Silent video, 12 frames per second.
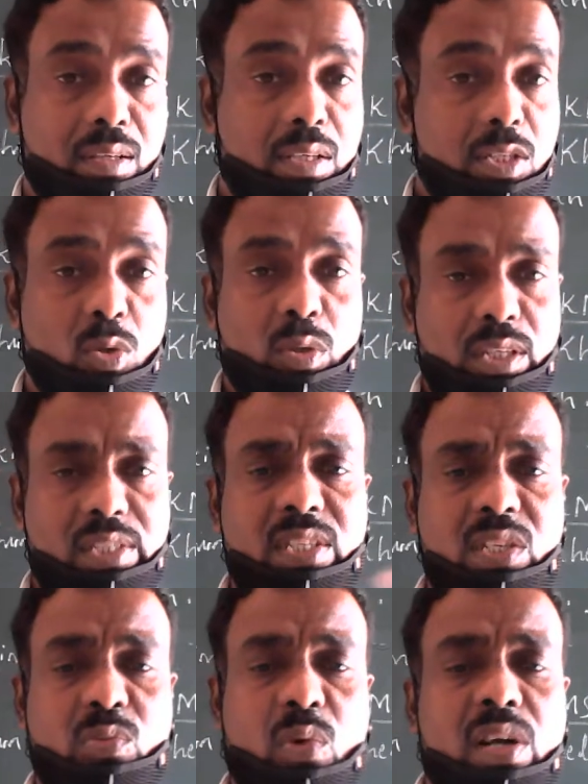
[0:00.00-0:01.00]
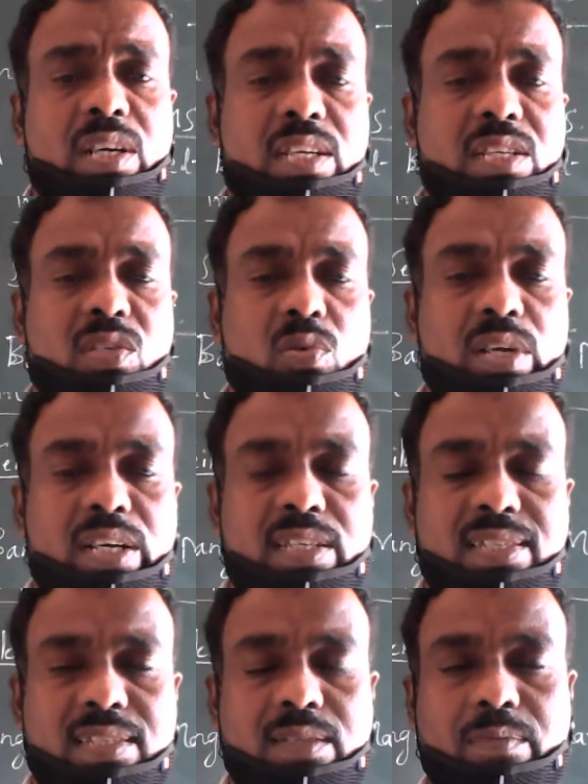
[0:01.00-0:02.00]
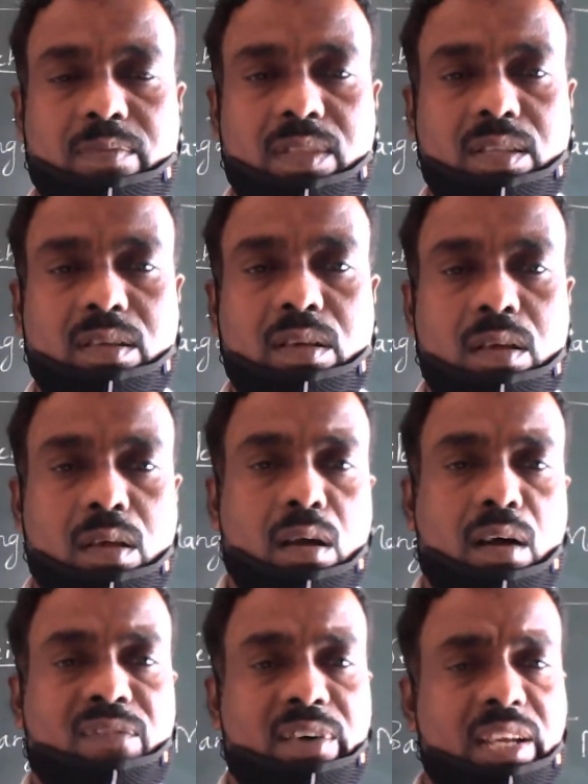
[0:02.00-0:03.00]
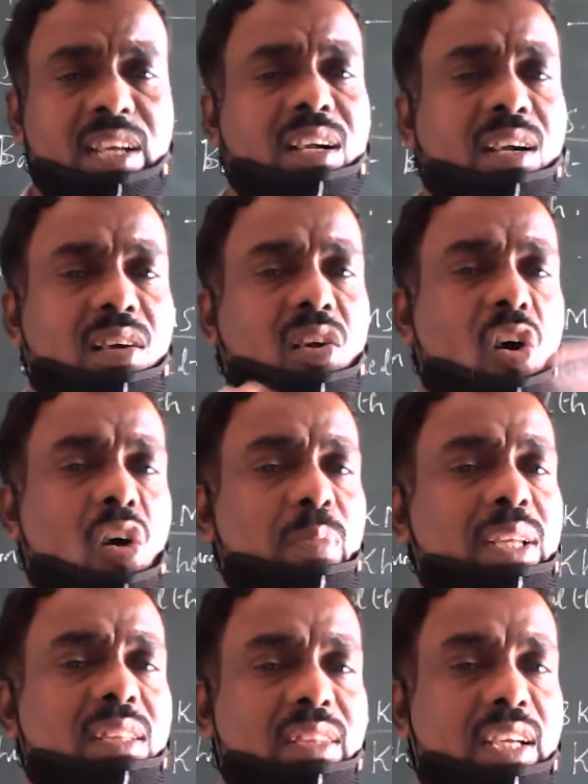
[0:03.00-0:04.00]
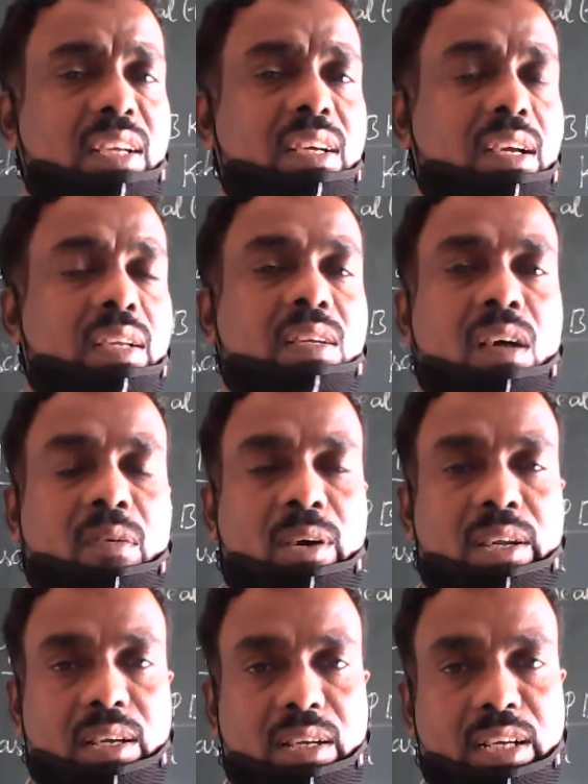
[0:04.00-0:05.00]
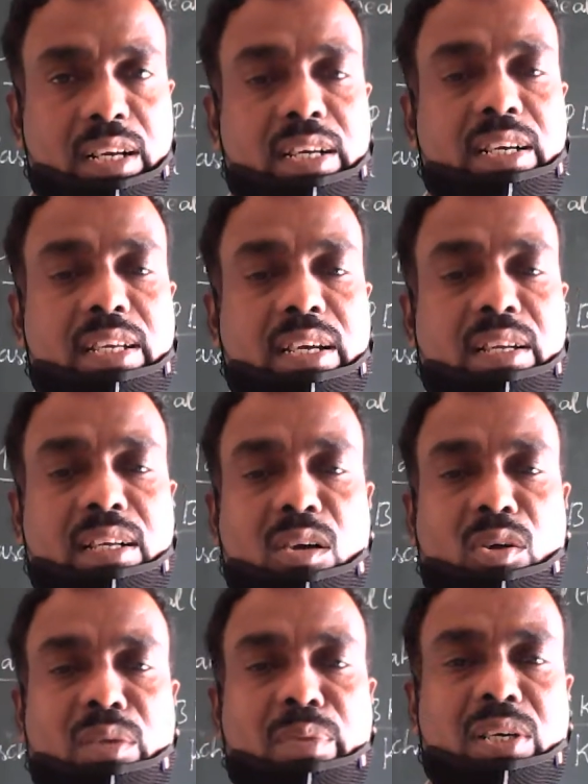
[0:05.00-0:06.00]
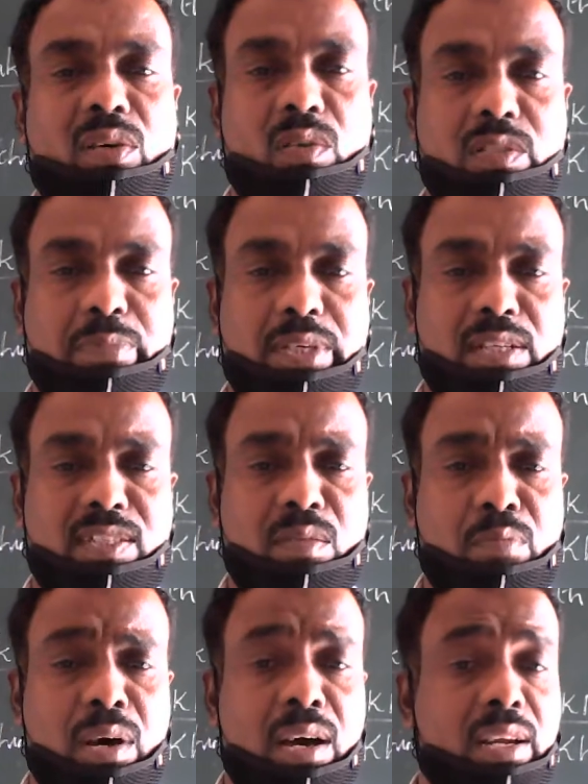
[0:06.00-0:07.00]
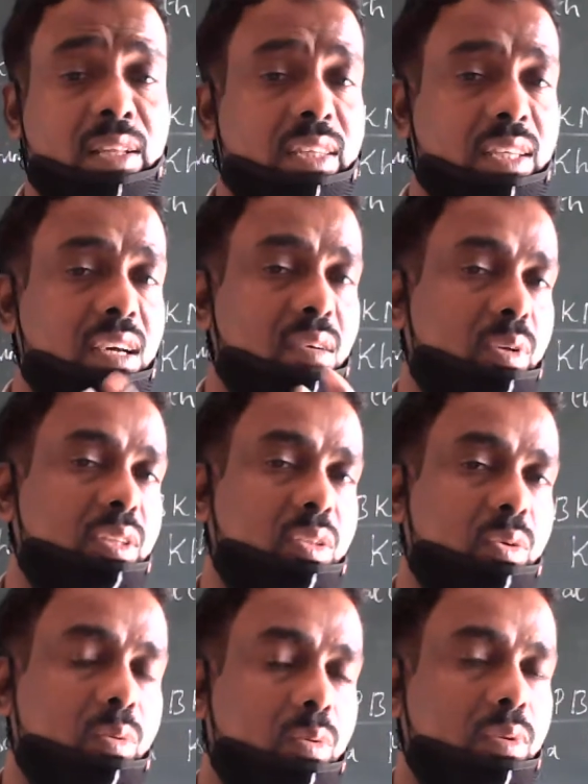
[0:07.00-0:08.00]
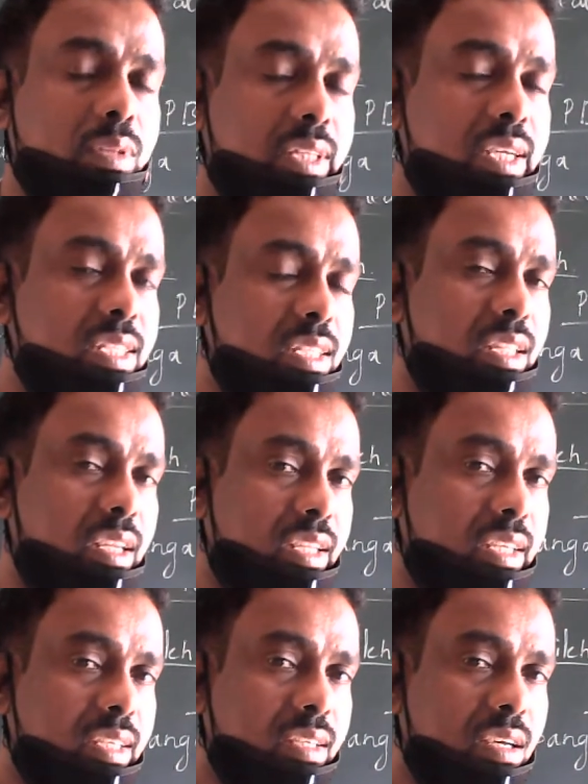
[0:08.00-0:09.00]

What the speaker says: So this is what, dear students, a very common thing in our Indian government hospitals. Bharatiya vandu deshadalli.